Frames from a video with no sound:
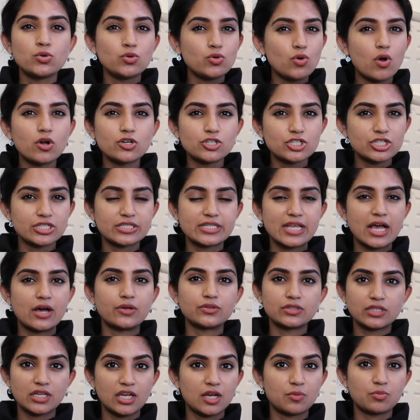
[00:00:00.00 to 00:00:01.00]
not just
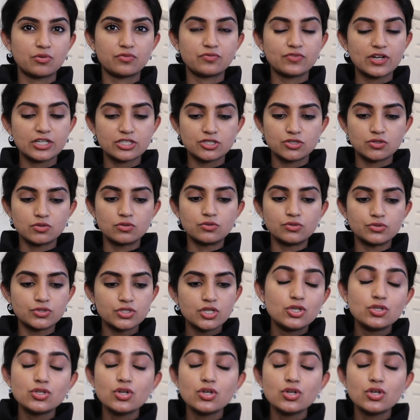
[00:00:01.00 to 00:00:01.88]
healthcare professionals.